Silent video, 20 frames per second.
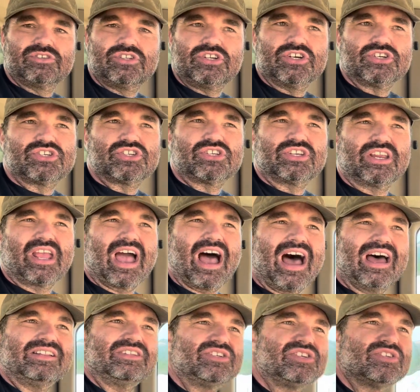just
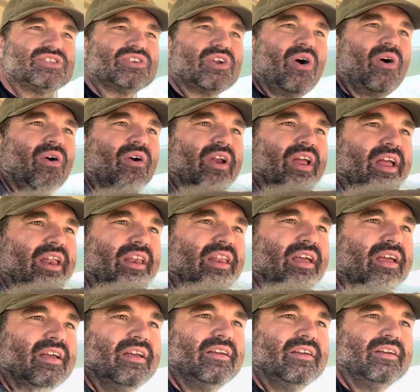got started.
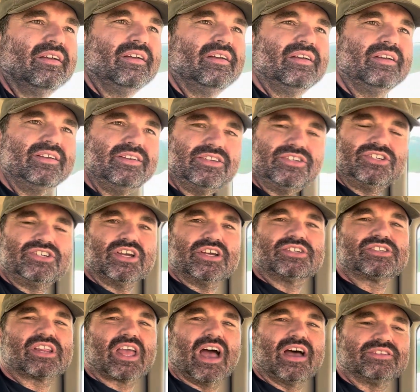And
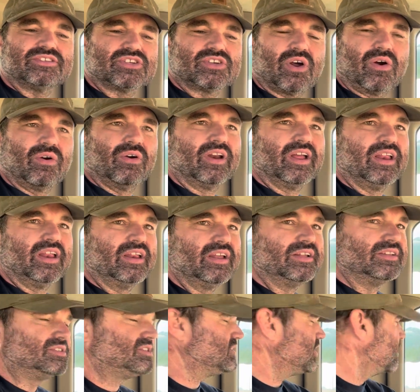so